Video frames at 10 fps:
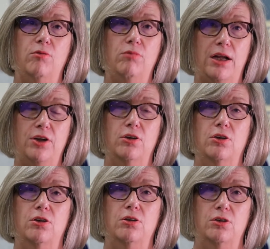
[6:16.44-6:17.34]

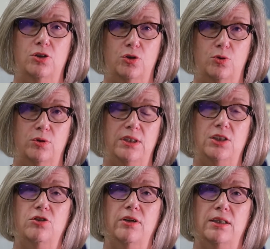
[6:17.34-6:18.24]
regular school
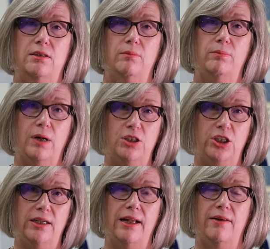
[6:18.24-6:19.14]
district
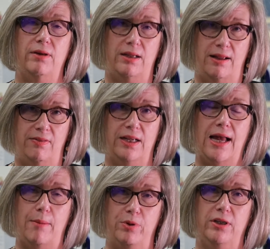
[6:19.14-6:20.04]
budget and in the
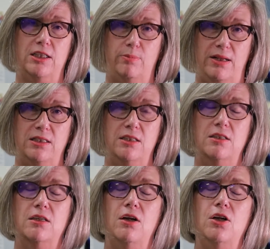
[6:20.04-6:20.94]
capital
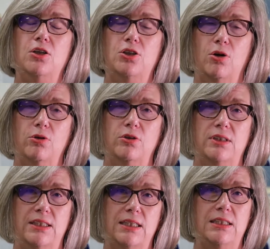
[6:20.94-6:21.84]
expenses, totals
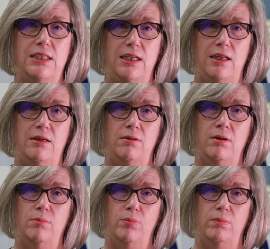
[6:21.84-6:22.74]
$16
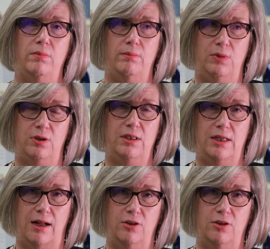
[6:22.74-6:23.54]
million.